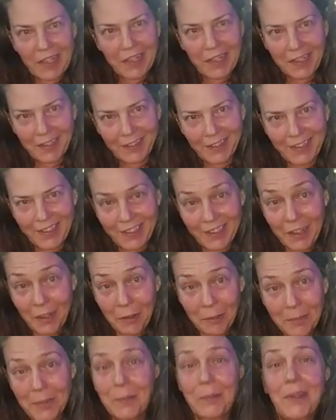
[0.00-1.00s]
and can
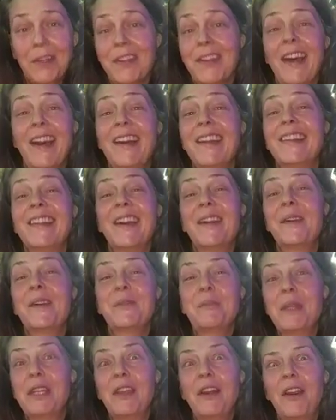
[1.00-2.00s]
help me with that, that
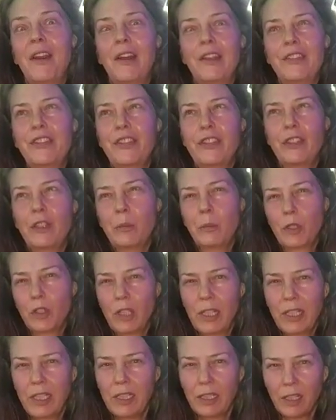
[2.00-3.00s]
would be awesome. Or
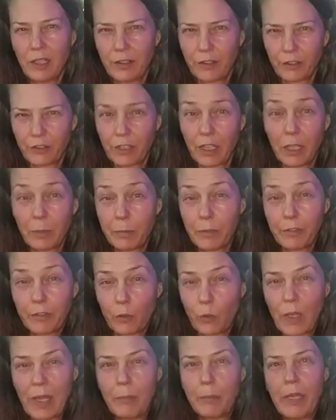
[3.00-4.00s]
any other type of
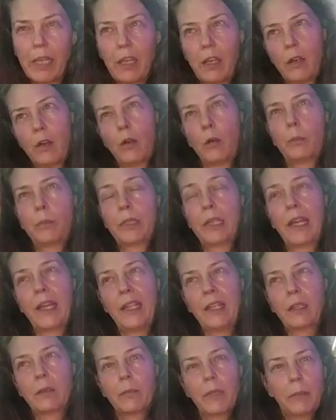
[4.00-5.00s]
web help,
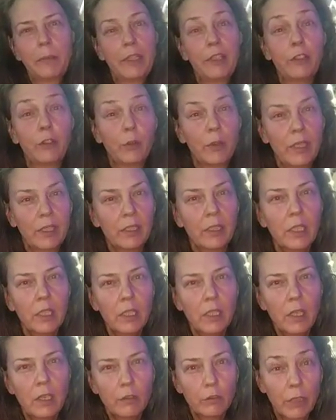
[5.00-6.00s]
like maybe doing
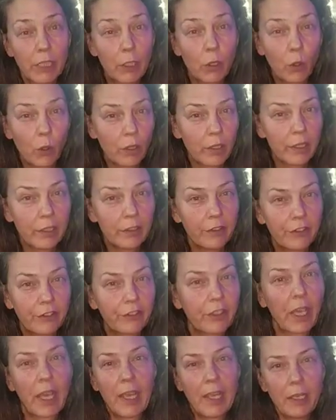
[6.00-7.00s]
recorded
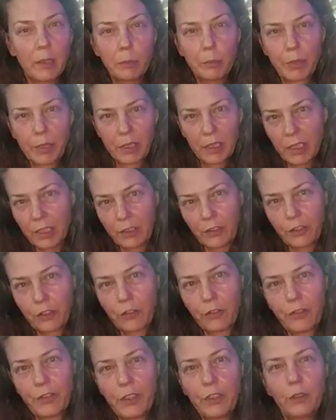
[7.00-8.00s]
Skype
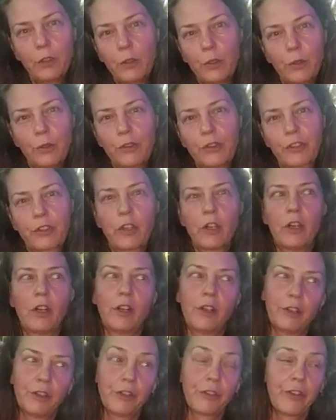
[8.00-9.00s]
interviews,
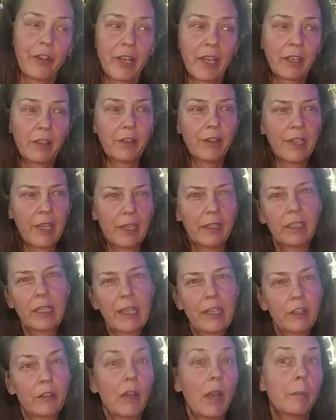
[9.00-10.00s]
calls that I could then
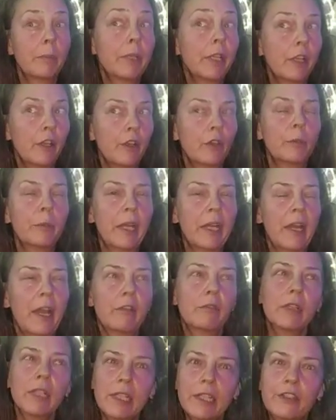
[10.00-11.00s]
later upload. But I
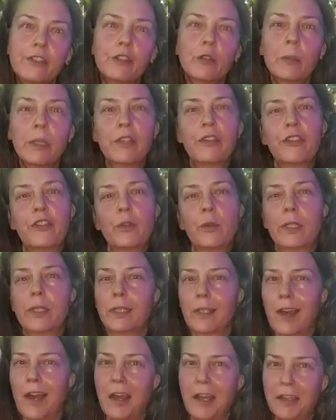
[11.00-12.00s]
really do miss doing
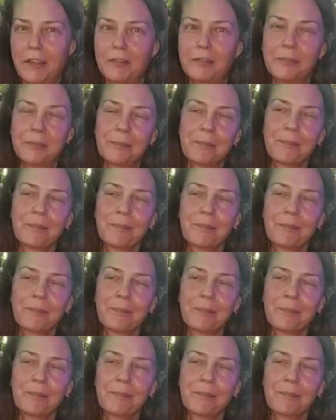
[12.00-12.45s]
live